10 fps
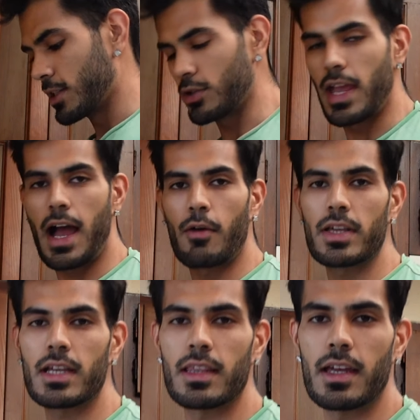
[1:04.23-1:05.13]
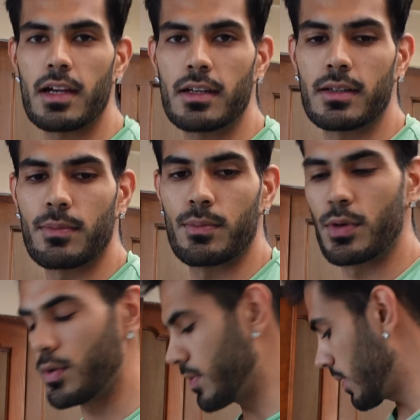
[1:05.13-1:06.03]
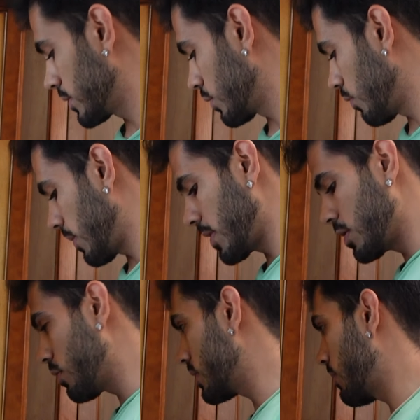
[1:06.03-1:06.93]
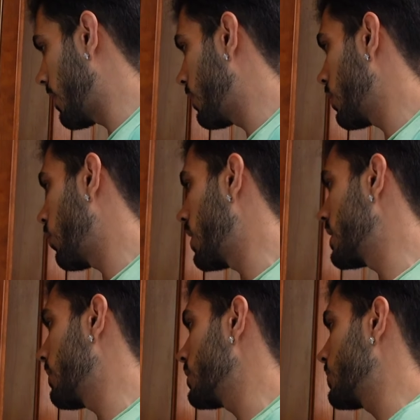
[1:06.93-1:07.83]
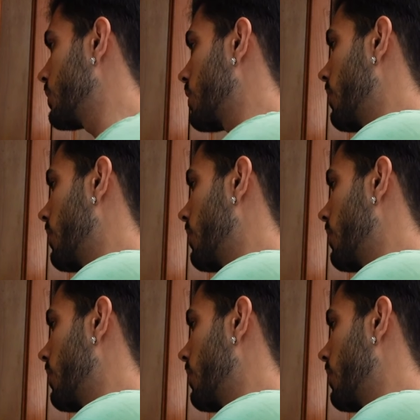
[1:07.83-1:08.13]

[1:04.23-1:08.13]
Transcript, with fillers: So yeah, already in there, boom. So what I'm gonna do is I'm gonna put one tablespoon